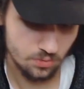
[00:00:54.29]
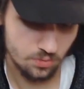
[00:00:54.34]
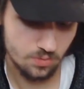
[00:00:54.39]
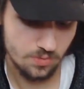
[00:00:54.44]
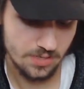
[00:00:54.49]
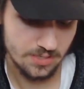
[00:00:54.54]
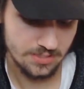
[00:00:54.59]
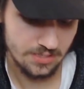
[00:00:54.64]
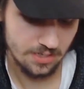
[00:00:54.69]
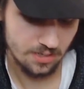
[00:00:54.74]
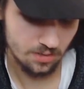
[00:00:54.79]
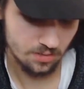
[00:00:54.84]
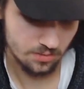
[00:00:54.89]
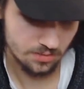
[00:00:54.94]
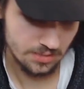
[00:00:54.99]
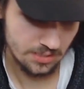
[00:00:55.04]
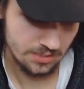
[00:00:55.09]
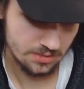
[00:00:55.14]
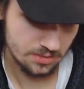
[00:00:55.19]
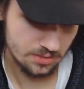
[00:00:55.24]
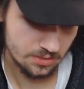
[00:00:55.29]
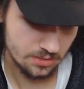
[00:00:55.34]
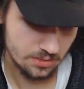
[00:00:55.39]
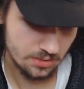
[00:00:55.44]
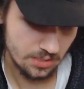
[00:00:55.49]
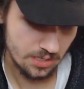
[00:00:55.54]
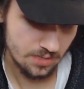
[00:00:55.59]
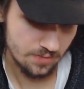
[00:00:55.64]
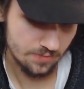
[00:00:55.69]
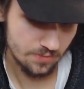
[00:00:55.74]
Ooh, he has arrows. That's
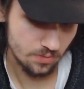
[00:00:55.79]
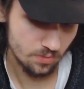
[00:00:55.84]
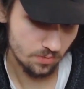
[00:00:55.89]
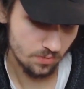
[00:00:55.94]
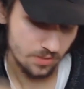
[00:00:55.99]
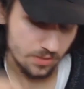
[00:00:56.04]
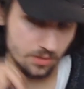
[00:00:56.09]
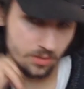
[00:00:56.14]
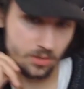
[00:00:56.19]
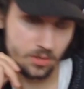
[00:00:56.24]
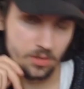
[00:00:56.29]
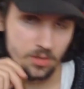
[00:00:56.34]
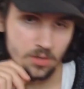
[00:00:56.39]
kind of annoying.